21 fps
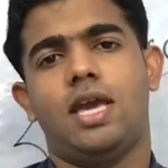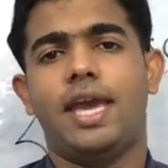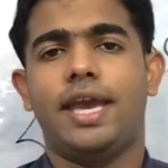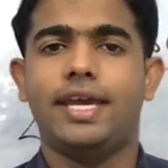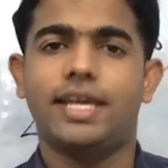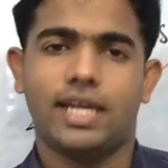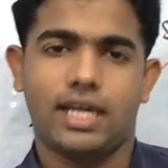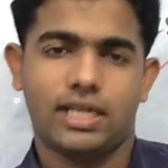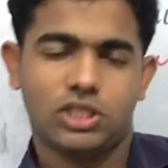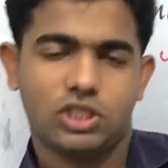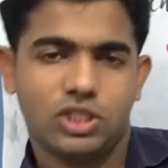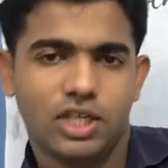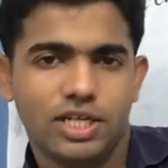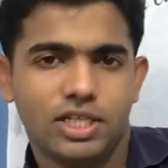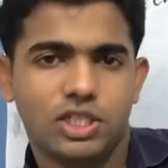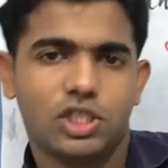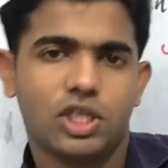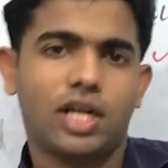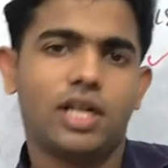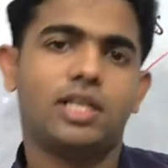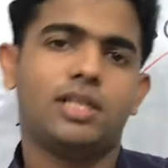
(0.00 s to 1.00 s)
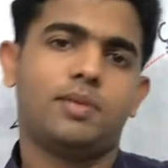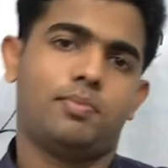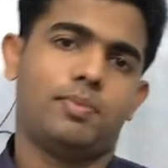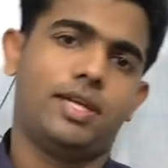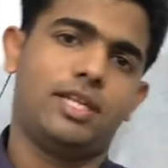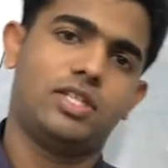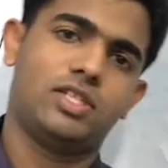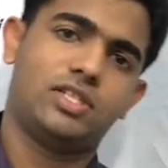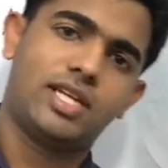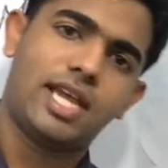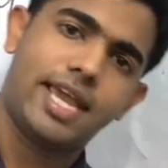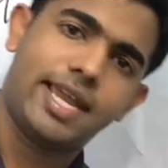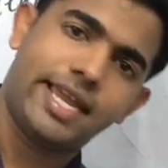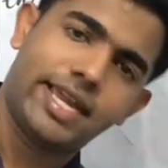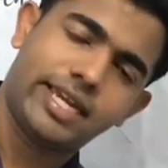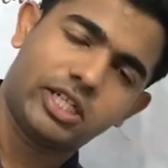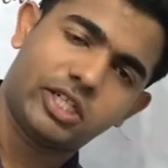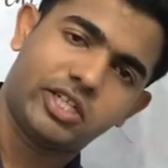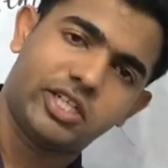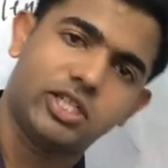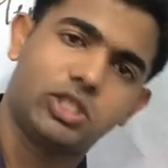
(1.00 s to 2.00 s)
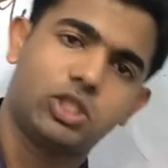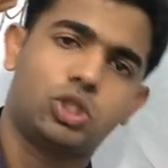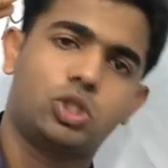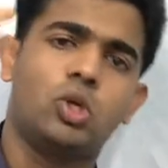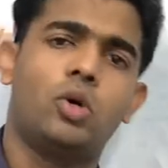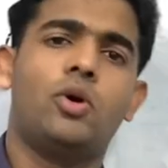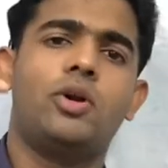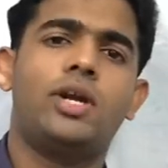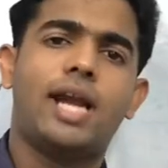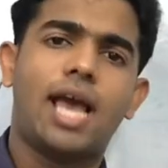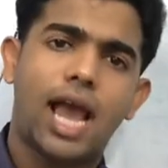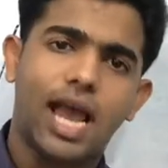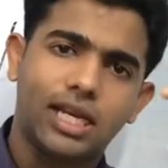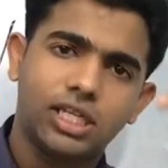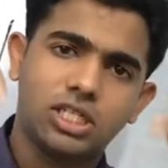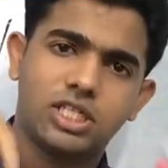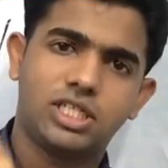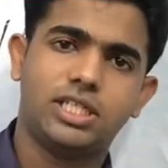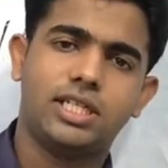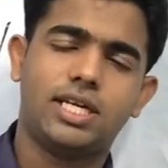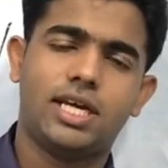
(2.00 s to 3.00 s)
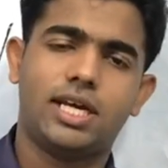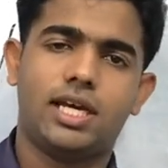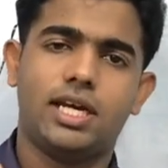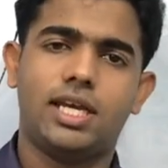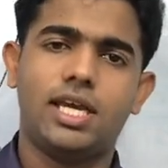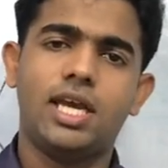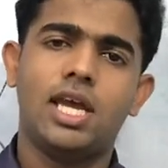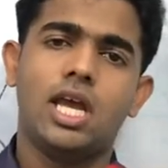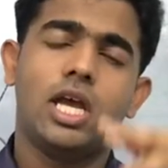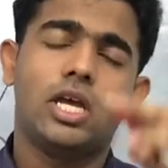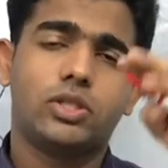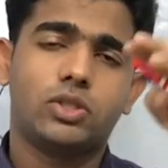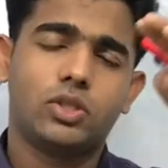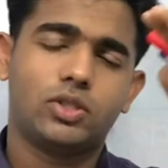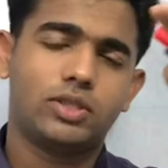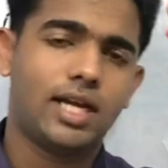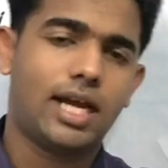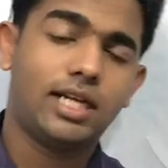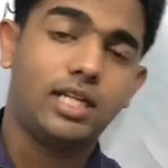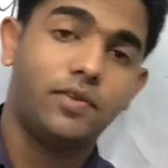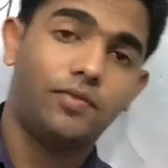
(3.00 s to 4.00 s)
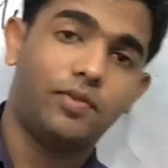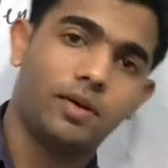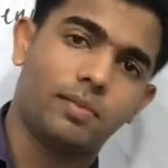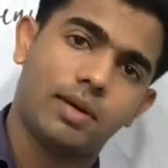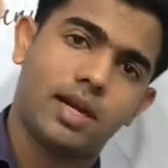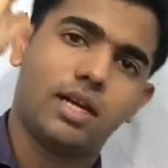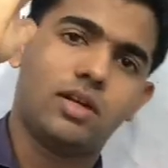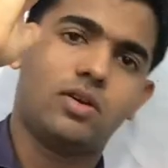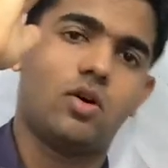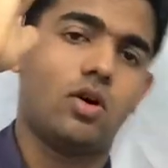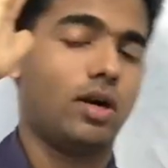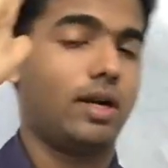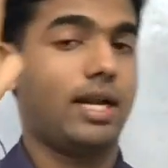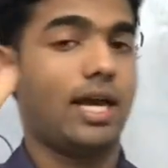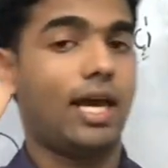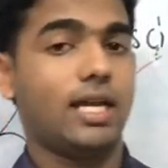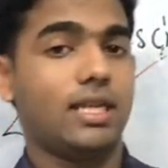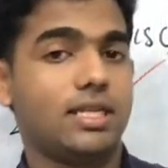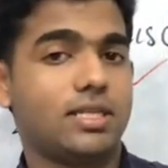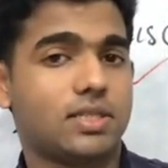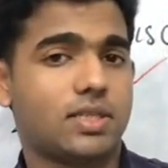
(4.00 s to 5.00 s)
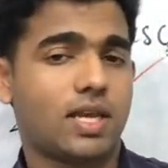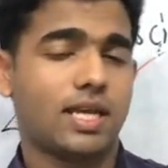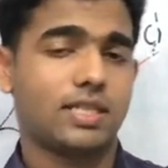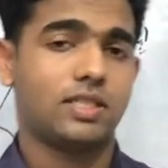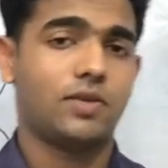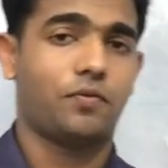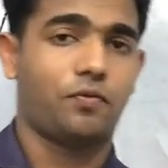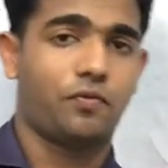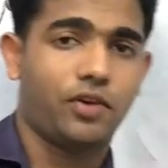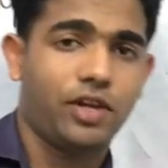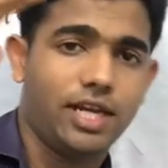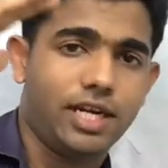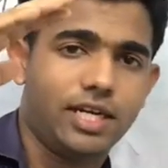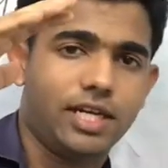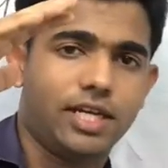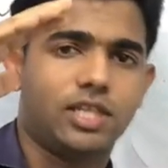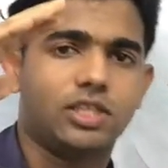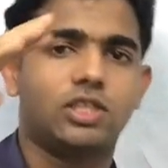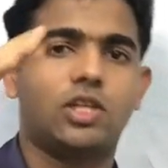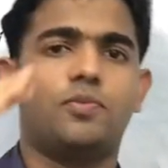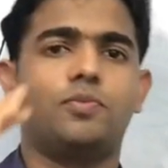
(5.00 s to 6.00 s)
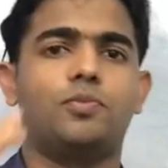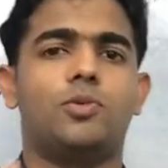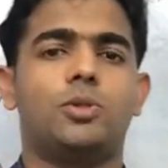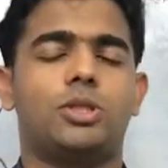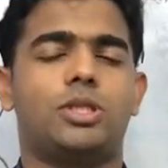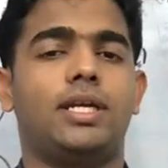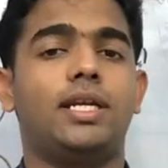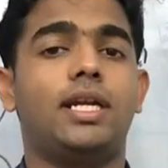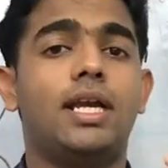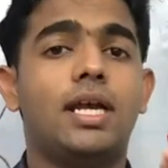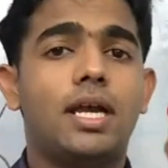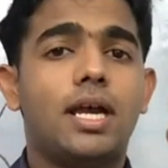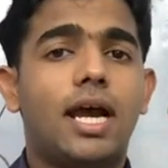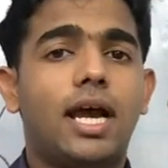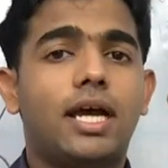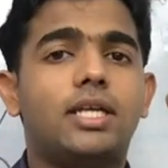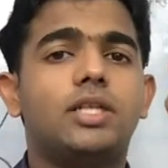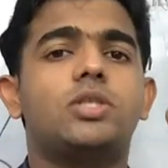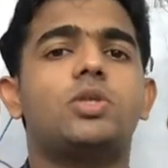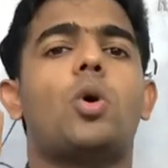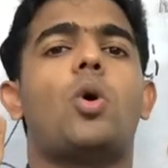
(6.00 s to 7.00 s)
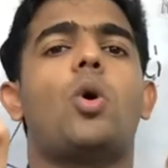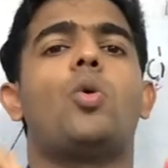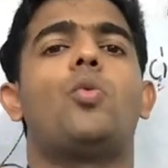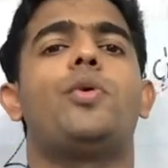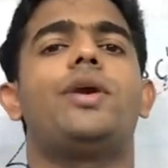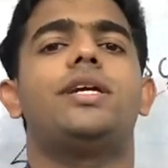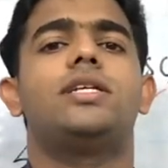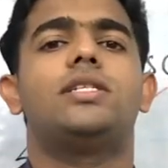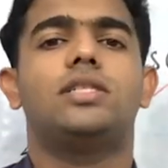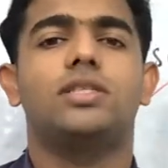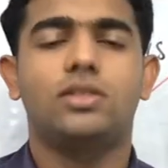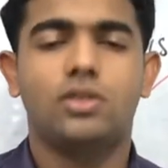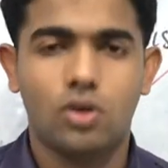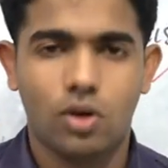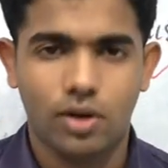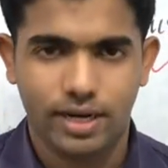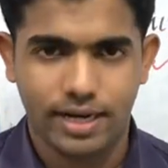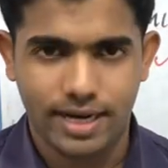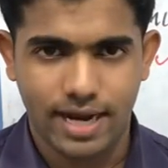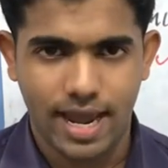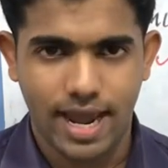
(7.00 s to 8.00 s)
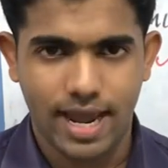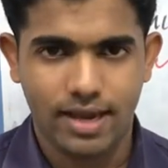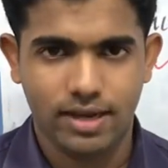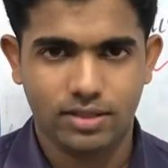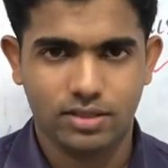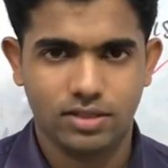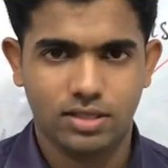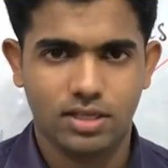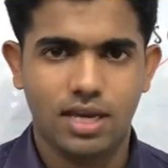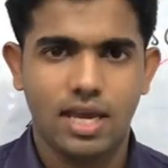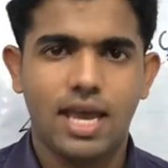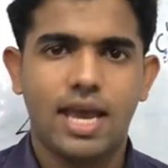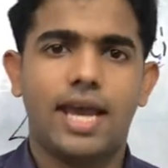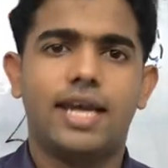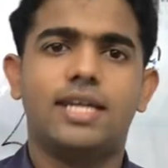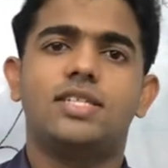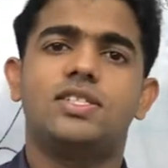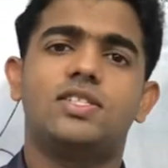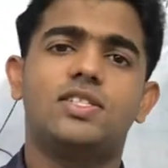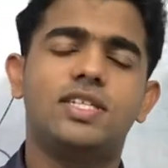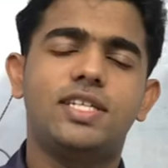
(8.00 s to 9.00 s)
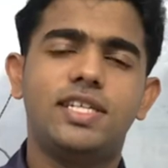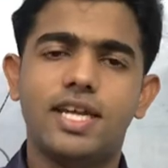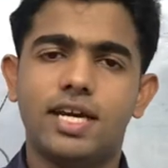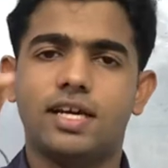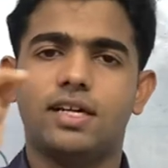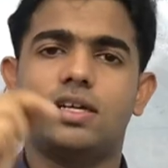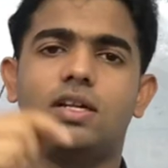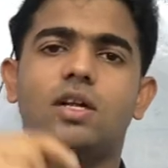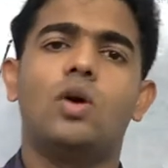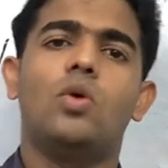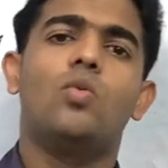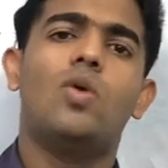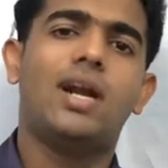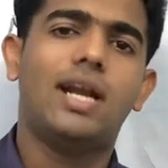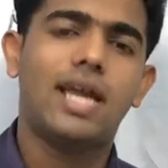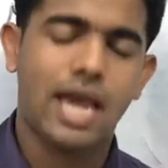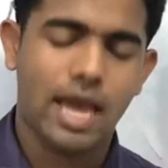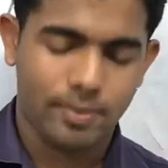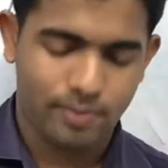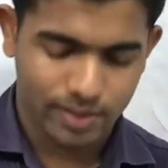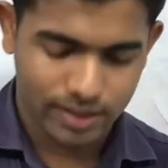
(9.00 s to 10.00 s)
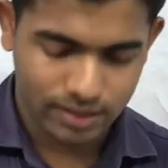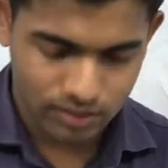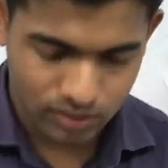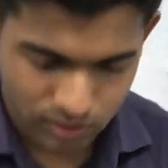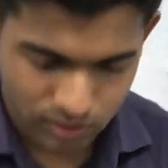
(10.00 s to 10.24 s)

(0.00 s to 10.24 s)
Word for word: In extension, the menisci get distorted anteriorly so that the femoral condyle has a free degree of motion and is always in contact. And here, what happens